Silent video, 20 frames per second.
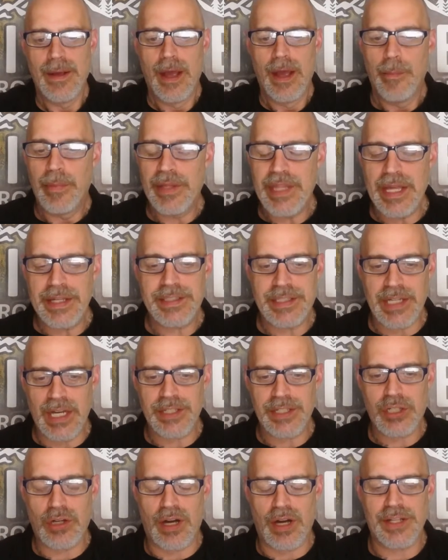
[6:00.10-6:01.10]
but that
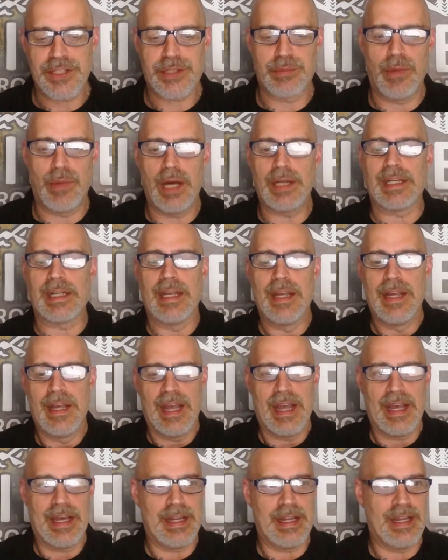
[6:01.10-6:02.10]
does cost money.
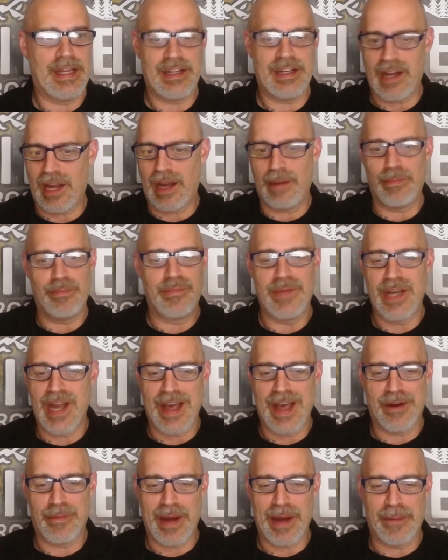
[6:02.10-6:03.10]
And I'm
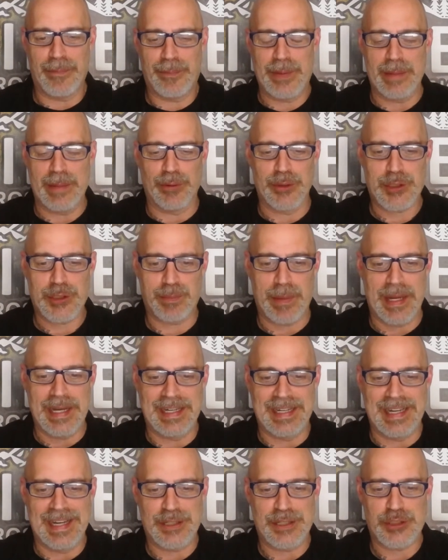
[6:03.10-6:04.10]
not about people
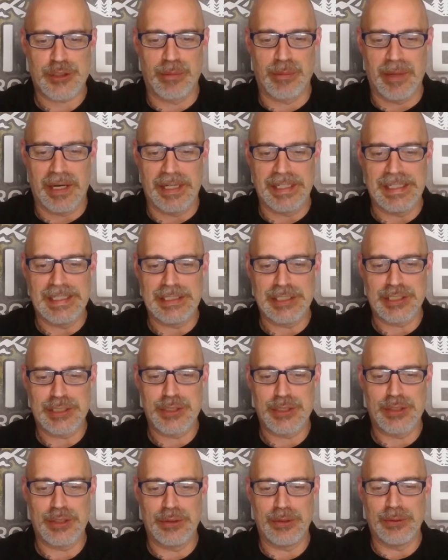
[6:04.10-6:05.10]
spending extra money
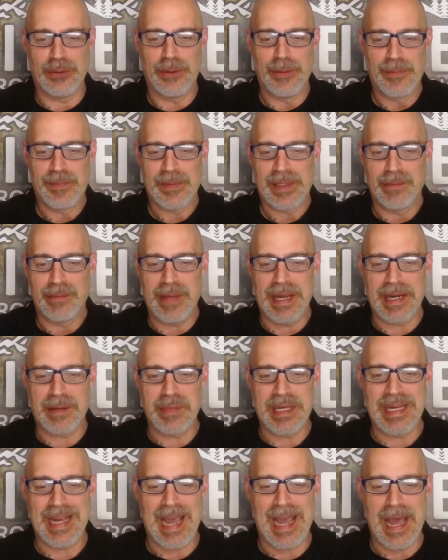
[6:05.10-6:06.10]
just to make
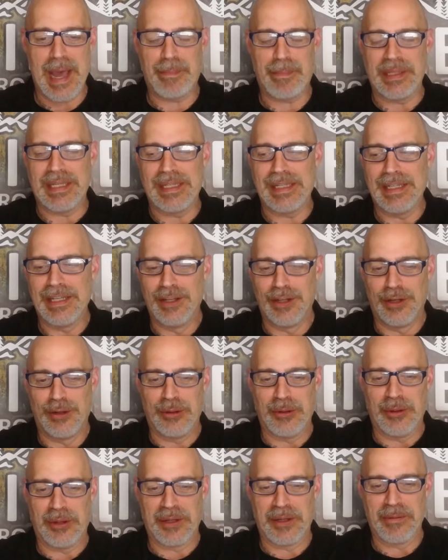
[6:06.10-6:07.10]
me happy
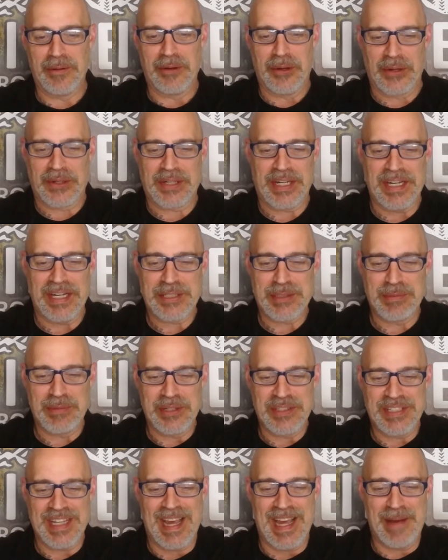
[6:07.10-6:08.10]
or their
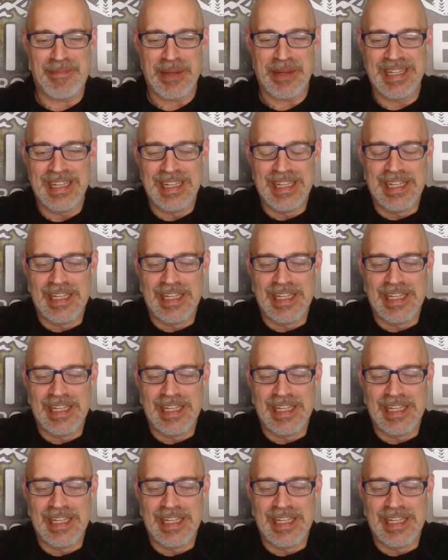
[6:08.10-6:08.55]
customers happy.